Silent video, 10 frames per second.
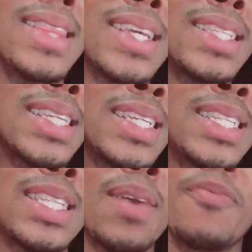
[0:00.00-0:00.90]
This
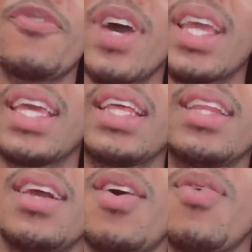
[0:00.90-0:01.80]
is some
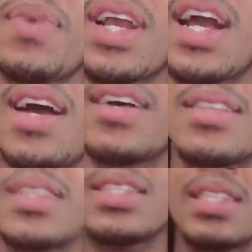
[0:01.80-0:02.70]
fucking, oh my
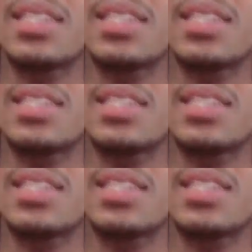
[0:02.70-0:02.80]
God, this